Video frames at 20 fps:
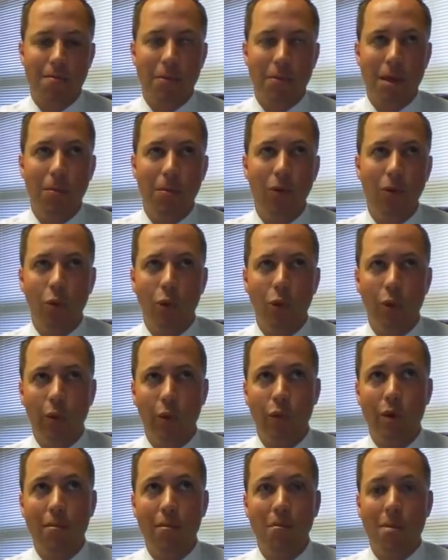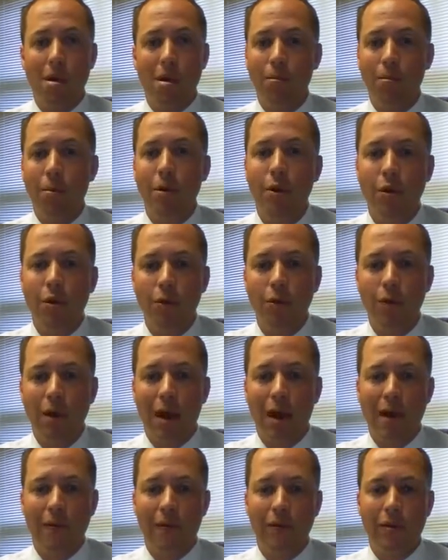People will remember you
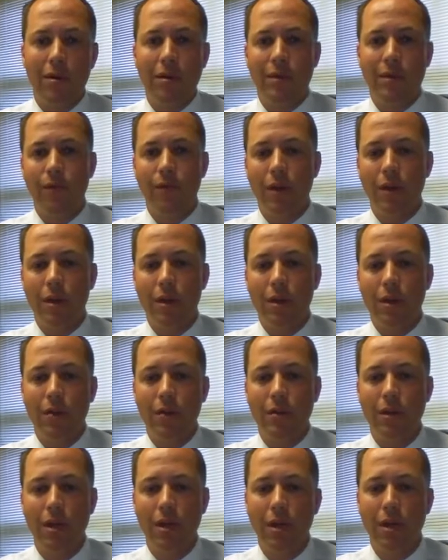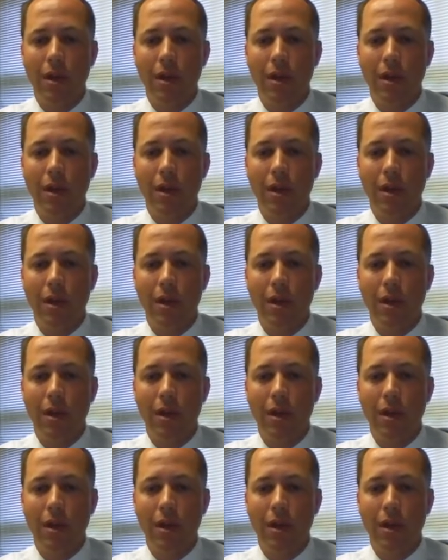after these videos,